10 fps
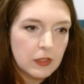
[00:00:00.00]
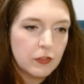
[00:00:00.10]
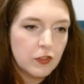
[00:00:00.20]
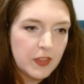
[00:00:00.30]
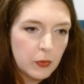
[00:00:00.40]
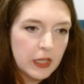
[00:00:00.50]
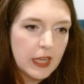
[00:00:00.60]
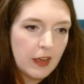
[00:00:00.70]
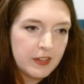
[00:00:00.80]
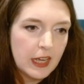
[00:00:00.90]
reviewing,
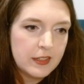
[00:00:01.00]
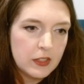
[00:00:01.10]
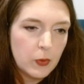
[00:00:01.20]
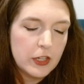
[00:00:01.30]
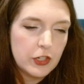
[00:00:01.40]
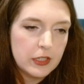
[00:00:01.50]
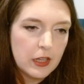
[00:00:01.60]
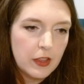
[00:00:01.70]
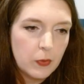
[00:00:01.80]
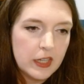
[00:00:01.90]
I have to ask these questions.
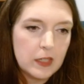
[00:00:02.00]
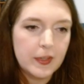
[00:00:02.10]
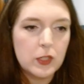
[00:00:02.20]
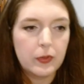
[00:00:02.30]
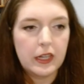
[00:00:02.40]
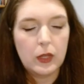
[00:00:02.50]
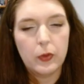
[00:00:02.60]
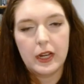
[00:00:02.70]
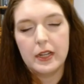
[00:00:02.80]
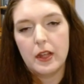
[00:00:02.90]
Otherwise, I'm explaining
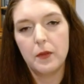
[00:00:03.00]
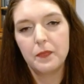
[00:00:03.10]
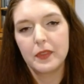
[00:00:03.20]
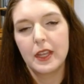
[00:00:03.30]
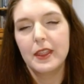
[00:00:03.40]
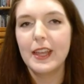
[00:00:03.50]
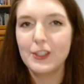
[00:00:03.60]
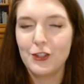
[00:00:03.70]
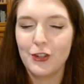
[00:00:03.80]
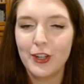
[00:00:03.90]
what I know.
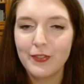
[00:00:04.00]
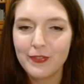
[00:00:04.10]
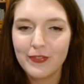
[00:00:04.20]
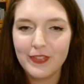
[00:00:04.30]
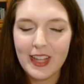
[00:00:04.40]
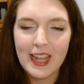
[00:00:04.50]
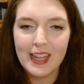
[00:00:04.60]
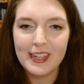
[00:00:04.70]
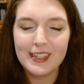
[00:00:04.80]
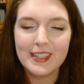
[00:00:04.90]
That's true.
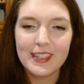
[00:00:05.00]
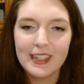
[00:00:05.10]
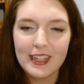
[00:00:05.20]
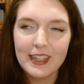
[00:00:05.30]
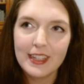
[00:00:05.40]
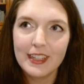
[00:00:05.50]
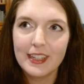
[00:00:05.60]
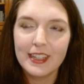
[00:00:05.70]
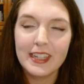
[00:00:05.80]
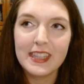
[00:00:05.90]
And
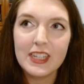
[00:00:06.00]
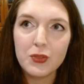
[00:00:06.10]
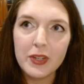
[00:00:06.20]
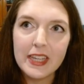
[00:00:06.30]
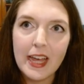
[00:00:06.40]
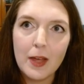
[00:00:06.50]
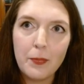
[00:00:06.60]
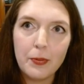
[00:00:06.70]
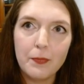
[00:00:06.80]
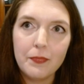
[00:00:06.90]
in these
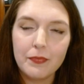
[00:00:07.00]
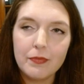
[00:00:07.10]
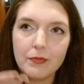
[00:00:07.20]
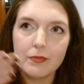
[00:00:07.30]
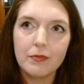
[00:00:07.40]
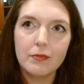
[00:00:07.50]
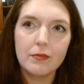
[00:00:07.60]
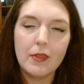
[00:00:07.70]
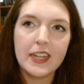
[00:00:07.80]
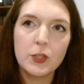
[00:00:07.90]
recap
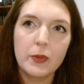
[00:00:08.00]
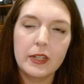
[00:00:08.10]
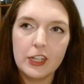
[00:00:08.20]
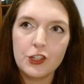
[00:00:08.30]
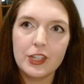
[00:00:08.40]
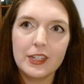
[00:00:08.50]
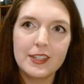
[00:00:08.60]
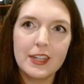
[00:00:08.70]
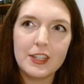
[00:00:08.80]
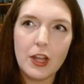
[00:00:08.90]

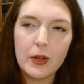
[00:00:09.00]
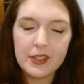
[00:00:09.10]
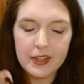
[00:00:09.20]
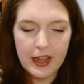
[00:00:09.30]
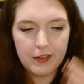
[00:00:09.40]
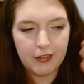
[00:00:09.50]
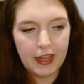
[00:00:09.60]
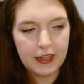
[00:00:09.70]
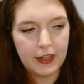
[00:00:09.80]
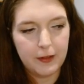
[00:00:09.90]
explanations, it's always kind of
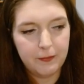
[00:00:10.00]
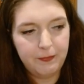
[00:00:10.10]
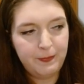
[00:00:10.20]
like a